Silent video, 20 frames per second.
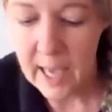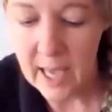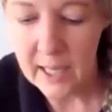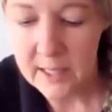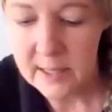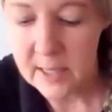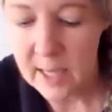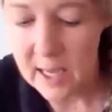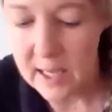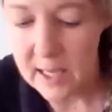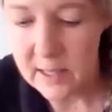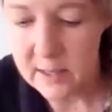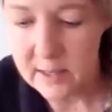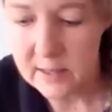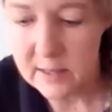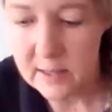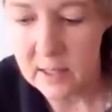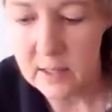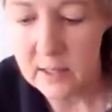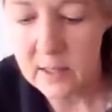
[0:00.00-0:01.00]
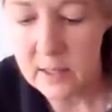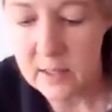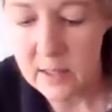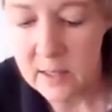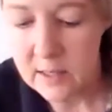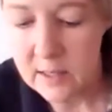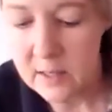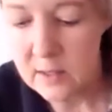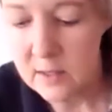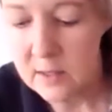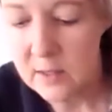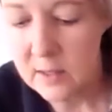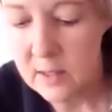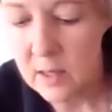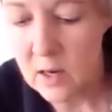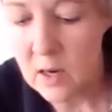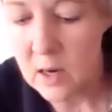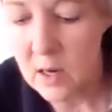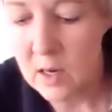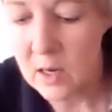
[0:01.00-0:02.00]
Cacti and succulent
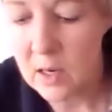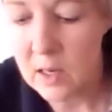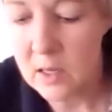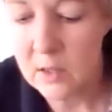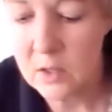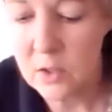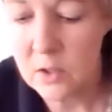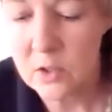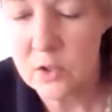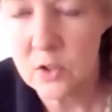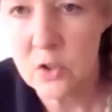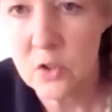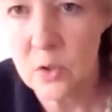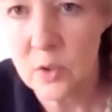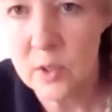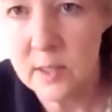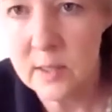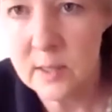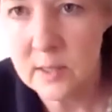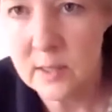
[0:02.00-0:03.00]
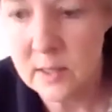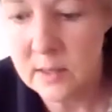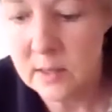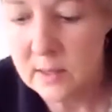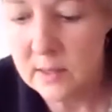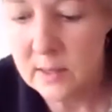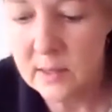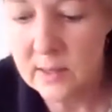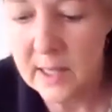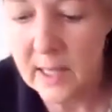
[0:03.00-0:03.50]
are good choices.